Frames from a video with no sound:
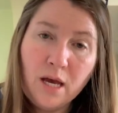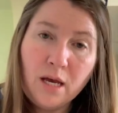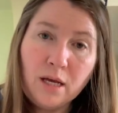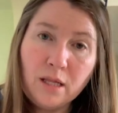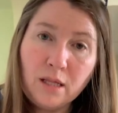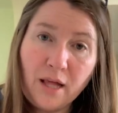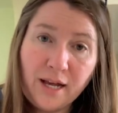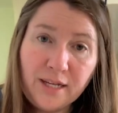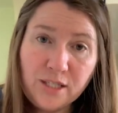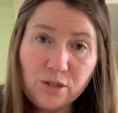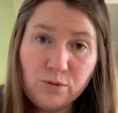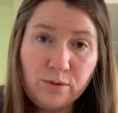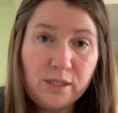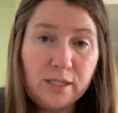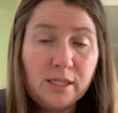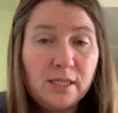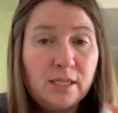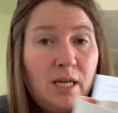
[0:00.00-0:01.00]

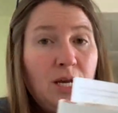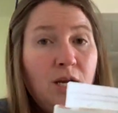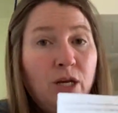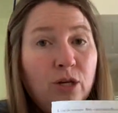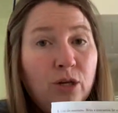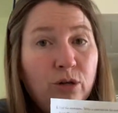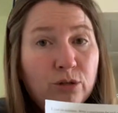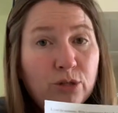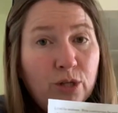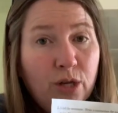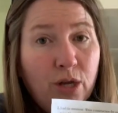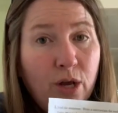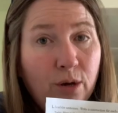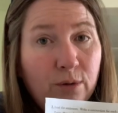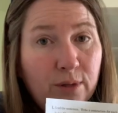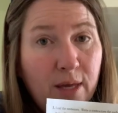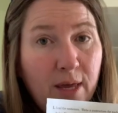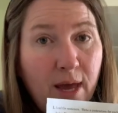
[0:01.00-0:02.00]
Glossaries usually
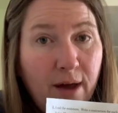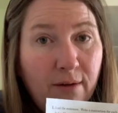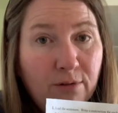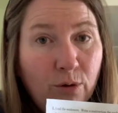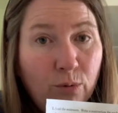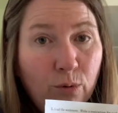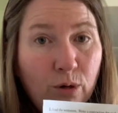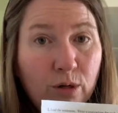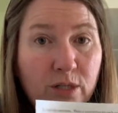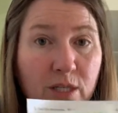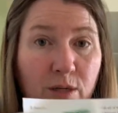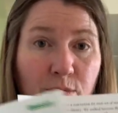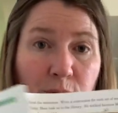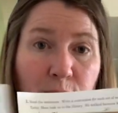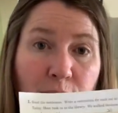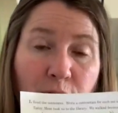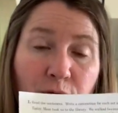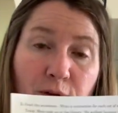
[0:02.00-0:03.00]
only have the words that
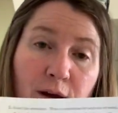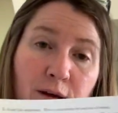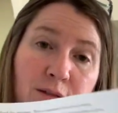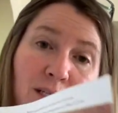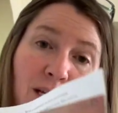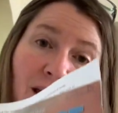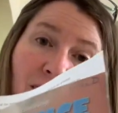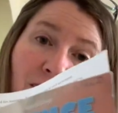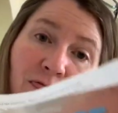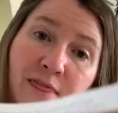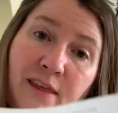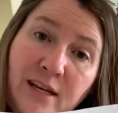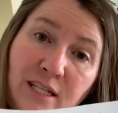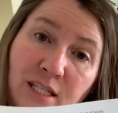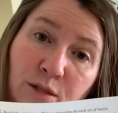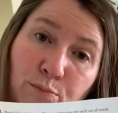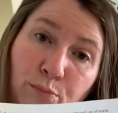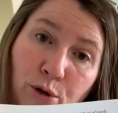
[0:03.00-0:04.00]
would be found in
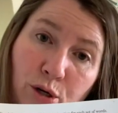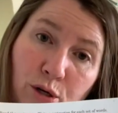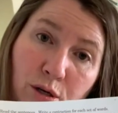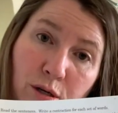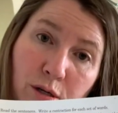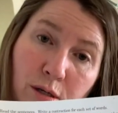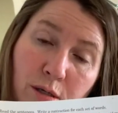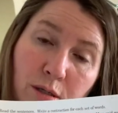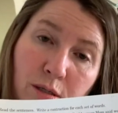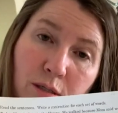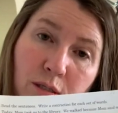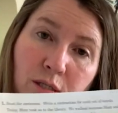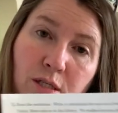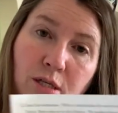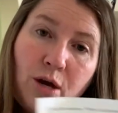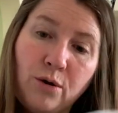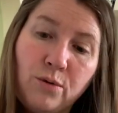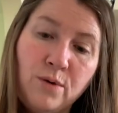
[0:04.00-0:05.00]
this book.
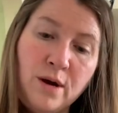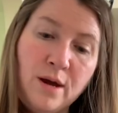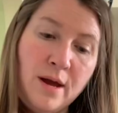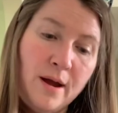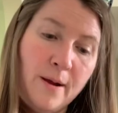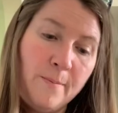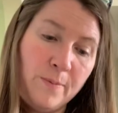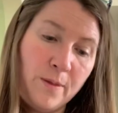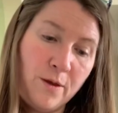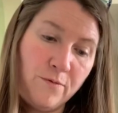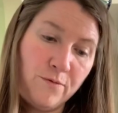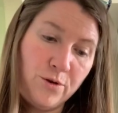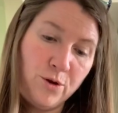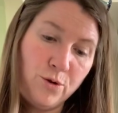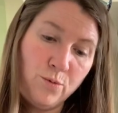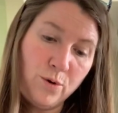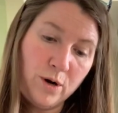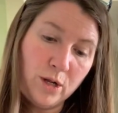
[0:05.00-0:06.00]
So if
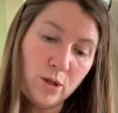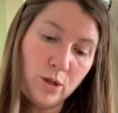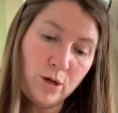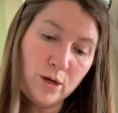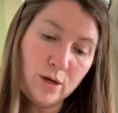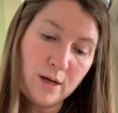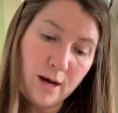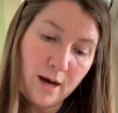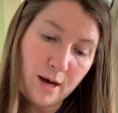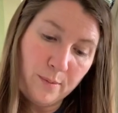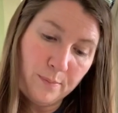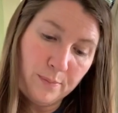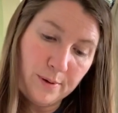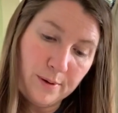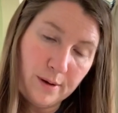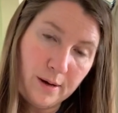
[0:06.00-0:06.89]
you want to look up